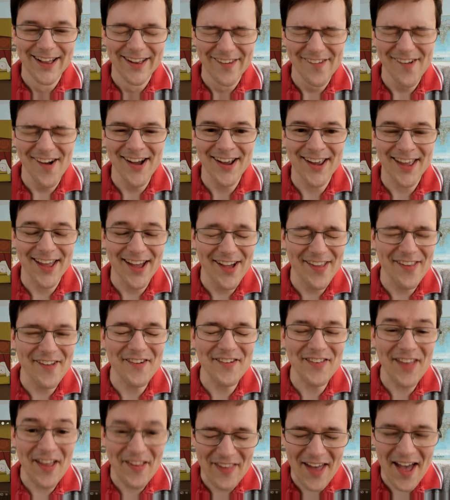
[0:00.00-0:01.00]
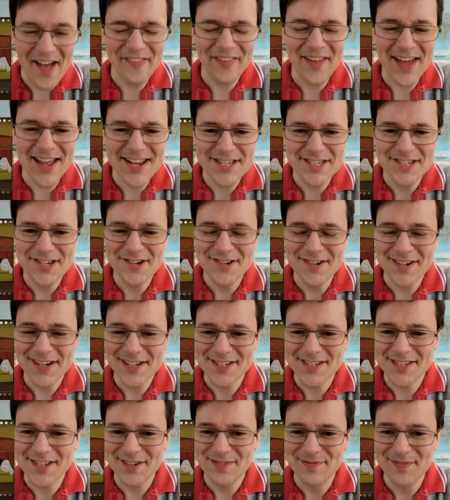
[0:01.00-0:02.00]
Okay, that dude
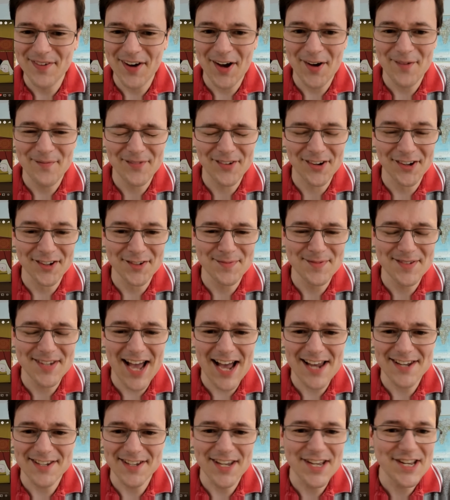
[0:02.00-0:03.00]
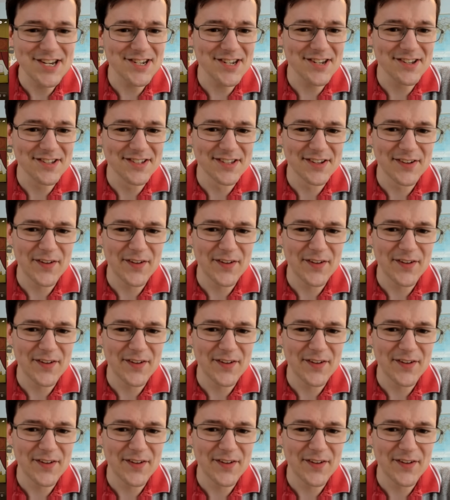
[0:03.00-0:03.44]
has got some daddy issues.